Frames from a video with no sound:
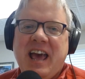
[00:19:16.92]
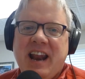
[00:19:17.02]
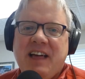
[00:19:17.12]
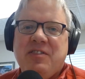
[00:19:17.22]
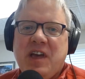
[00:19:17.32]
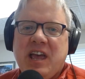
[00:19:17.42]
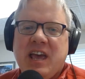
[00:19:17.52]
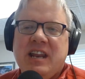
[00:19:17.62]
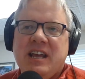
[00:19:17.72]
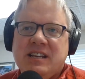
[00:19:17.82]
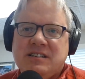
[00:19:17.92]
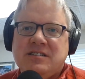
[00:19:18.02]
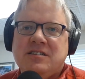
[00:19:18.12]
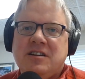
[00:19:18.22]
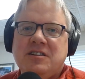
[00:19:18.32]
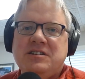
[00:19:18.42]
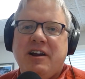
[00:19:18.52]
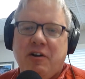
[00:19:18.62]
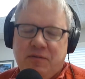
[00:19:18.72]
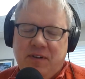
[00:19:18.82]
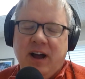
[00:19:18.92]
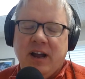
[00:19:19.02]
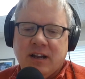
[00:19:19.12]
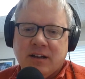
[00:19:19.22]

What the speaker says: and I think it is terrifying.